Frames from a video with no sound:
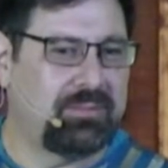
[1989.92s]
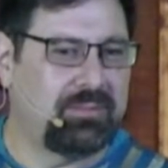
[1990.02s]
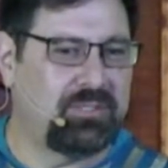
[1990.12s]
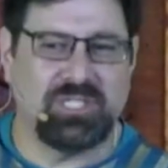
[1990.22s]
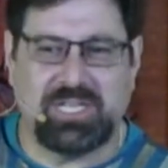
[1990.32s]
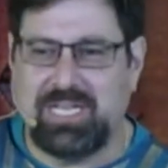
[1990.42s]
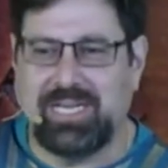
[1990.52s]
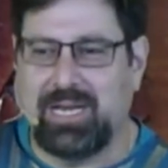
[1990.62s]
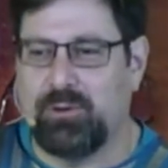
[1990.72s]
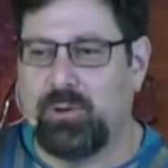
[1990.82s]
Just kidding.
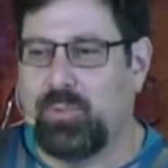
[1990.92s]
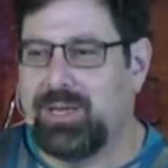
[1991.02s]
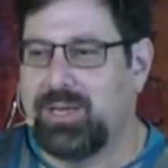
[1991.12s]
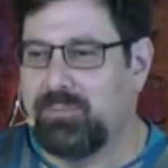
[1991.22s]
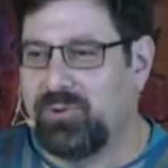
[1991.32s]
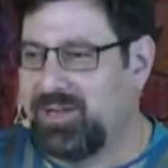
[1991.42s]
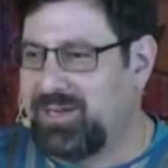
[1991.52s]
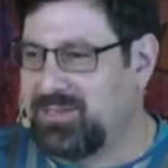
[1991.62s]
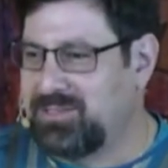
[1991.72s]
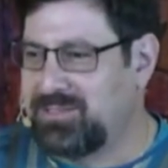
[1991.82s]
I don't know what number it
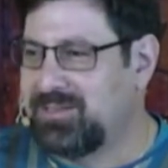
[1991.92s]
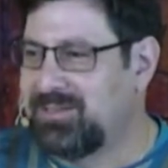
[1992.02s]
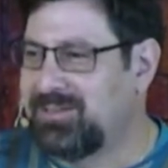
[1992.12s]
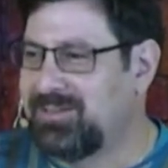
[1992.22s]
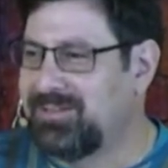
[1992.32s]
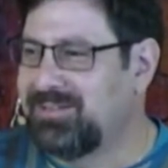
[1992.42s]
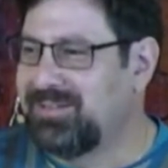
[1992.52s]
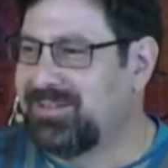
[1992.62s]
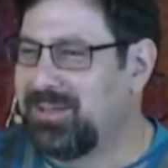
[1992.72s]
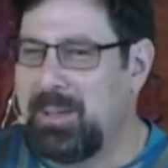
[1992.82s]
is.
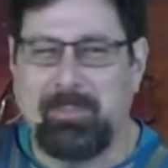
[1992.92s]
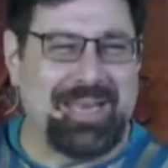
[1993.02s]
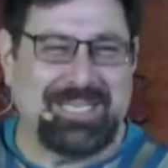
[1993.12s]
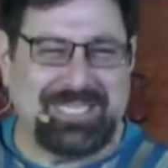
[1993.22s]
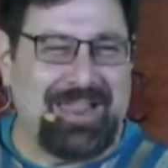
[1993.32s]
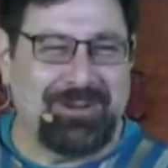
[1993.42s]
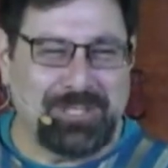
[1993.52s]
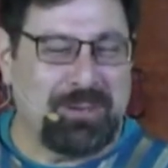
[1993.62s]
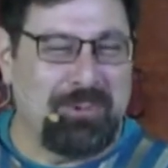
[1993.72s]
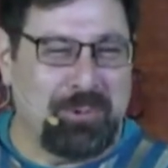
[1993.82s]
but it sounded,
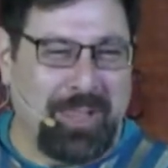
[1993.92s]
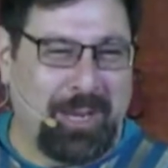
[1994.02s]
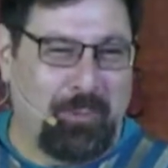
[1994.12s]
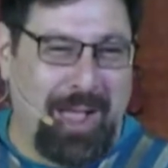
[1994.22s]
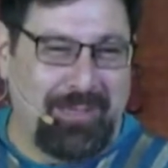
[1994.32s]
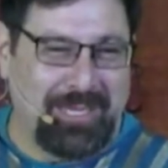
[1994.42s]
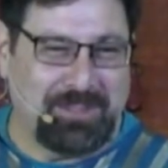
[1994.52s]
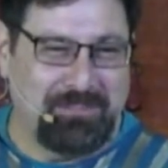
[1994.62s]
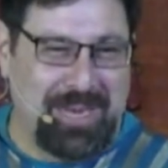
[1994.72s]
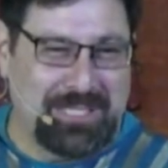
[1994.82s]
some of you were like, wow, that's
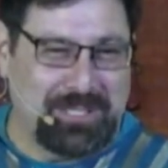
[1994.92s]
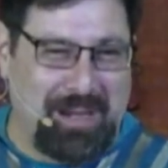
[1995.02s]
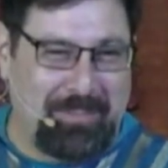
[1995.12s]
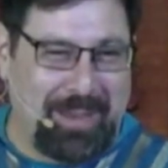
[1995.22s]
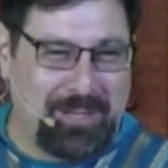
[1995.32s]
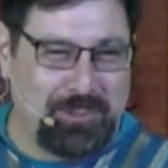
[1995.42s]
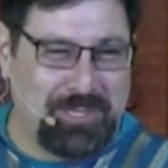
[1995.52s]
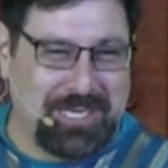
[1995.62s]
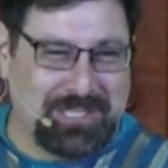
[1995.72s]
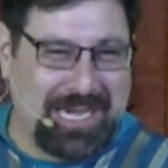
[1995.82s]
amazing. Rabbi knew the
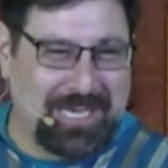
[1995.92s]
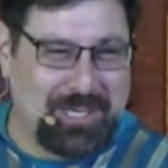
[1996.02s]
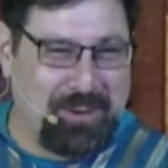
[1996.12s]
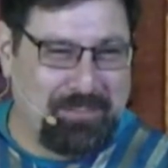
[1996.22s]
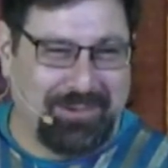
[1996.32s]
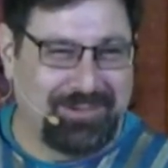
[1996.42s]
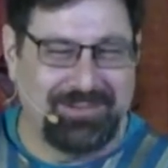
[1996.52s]
exact number.